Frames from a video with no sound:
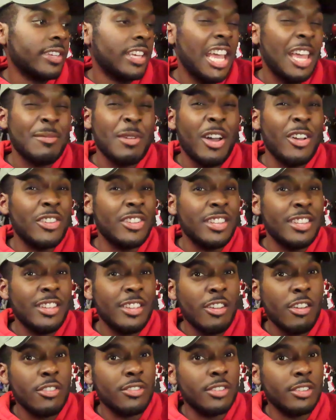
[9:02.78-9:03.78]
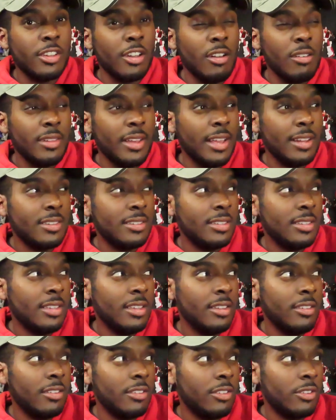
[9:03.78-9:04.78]
that came out years ago, like
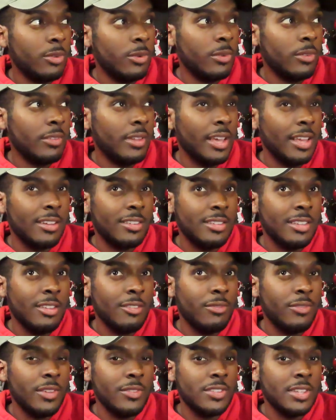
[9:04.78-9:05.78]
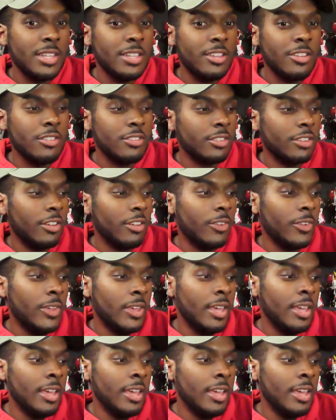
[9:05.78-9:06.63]
10, like 10, 15 years ago.